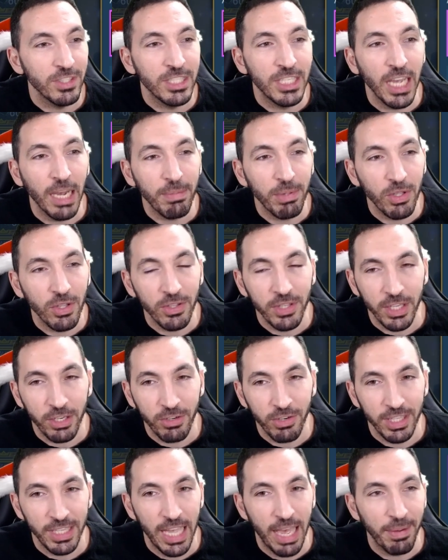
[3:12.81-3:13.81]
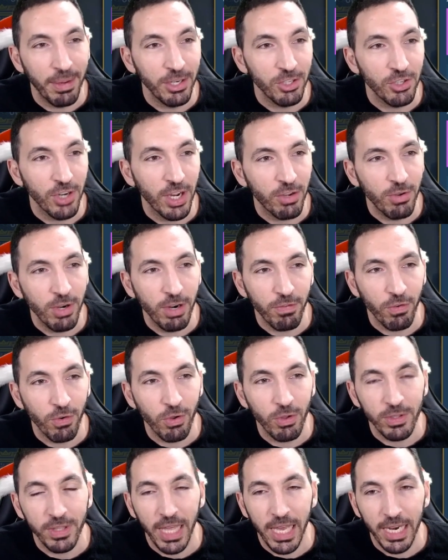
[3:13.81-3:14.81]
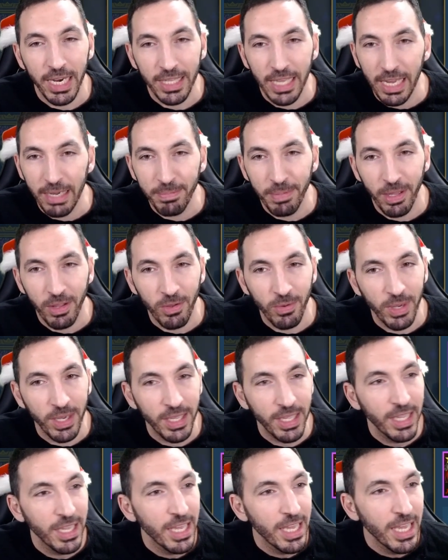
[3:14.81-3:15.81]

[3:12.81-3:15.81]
double on the crit damage. I could have rolled that attack, by the way.